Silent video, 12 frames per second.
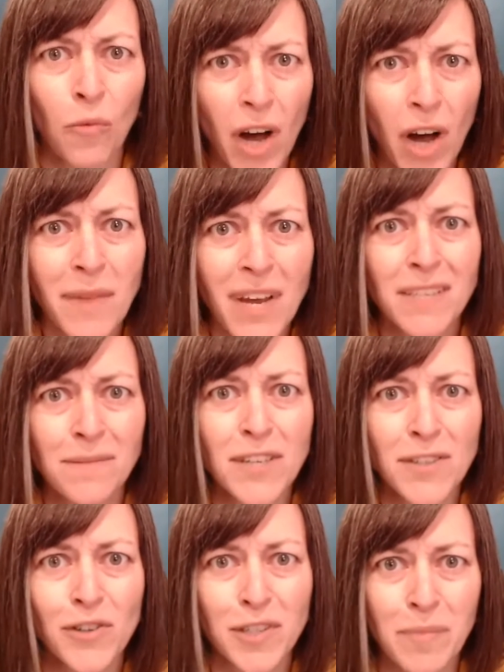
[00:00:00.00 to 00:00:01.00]
what makes me
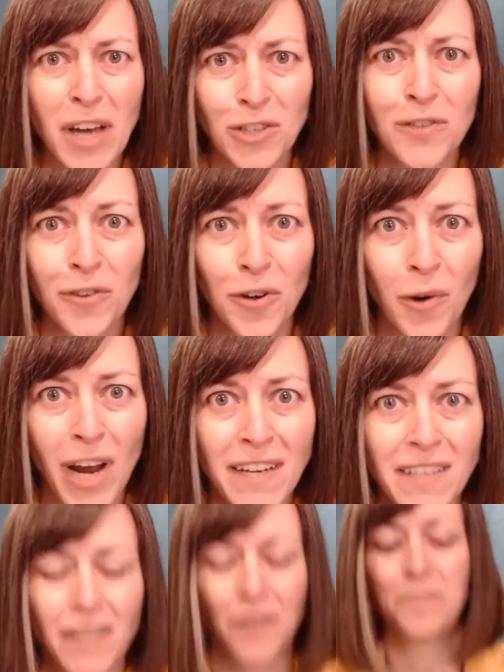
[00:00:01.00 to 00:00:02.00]
so special for
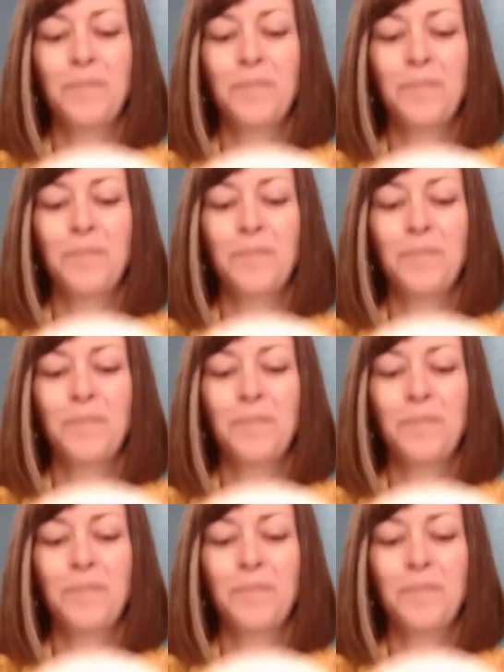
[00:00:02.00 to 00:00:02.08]
granted